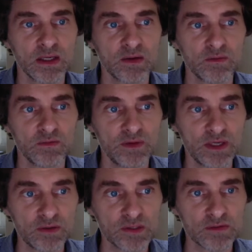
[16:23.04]

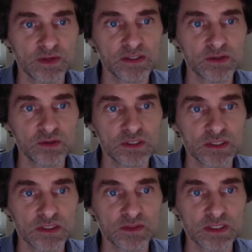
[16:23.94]
variants of uncertain
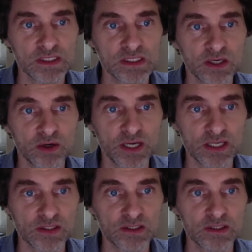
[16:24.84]
significance are
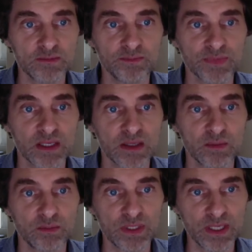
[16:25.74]
actually
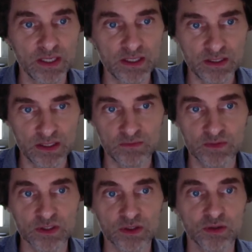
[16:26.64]
benign and
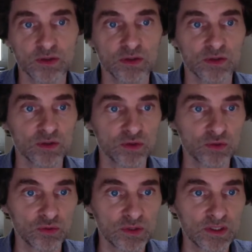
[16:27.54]
which are
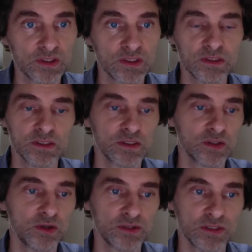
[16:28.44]
truly
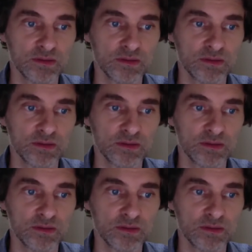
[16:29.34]
disease-causing.